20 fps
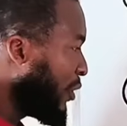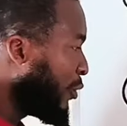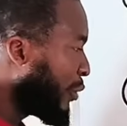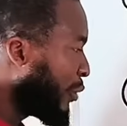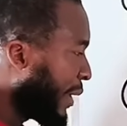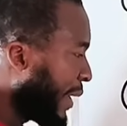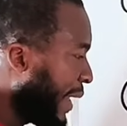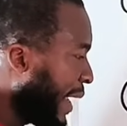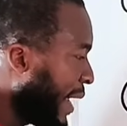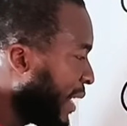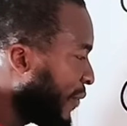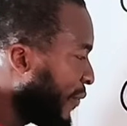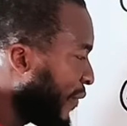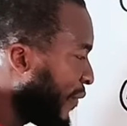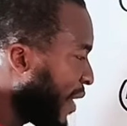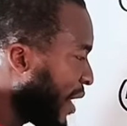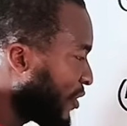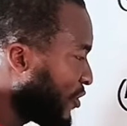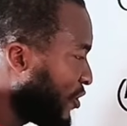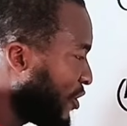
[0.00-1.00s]
To clear the
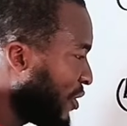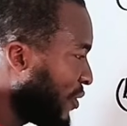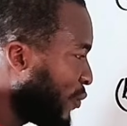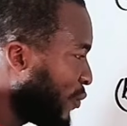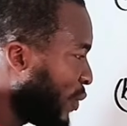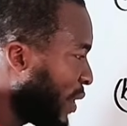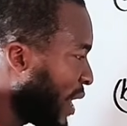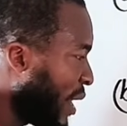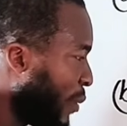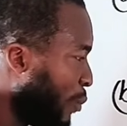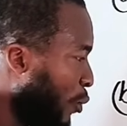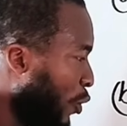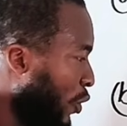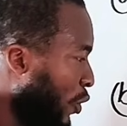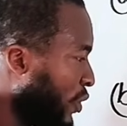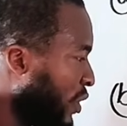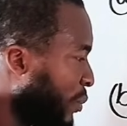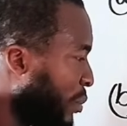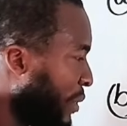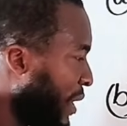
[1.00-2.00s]
fractions, we can
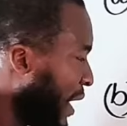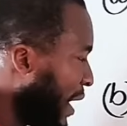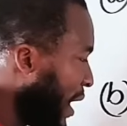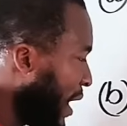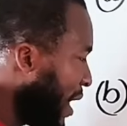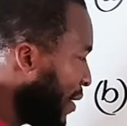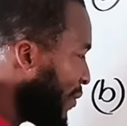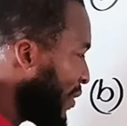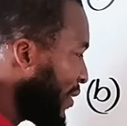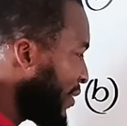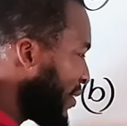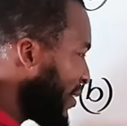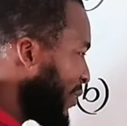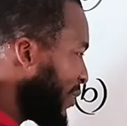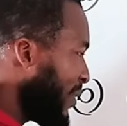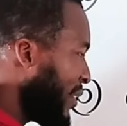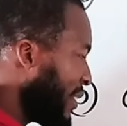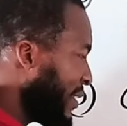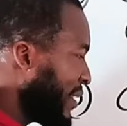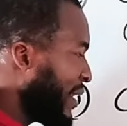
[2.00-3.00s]
multiply every
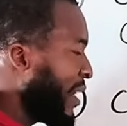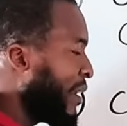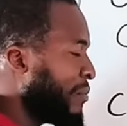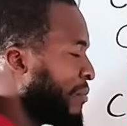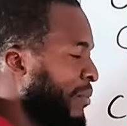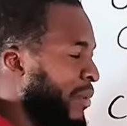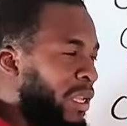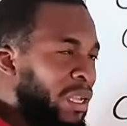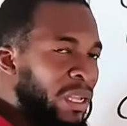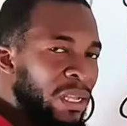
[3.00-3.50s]
single term